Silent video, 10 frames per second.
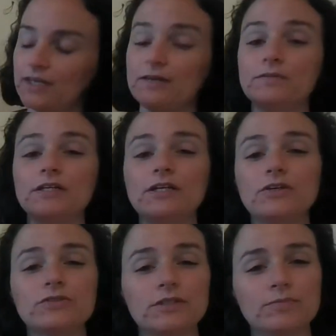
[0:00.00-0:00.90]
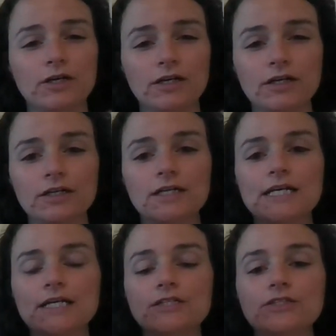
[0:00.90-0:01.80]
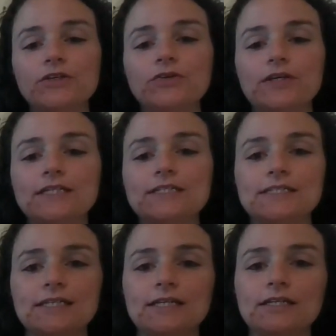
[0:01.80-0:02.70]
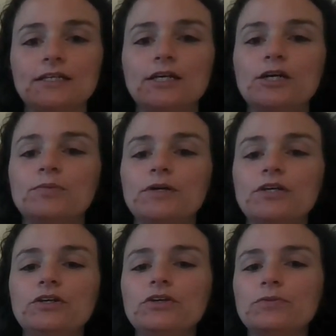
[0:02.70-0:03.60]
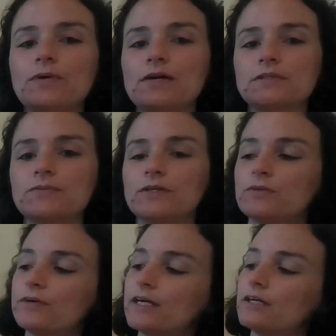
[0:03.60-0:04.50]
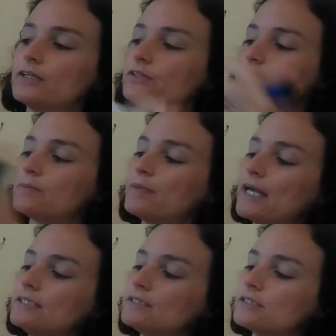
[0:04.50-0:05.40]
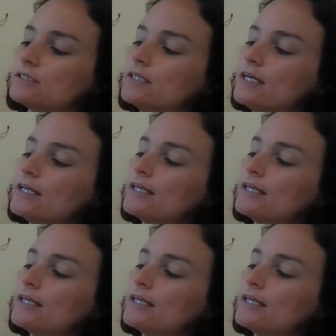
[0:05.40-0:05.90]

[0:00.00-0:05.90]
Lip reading: I'm going to use a marker so you can see it, but you probably want to use a pencil.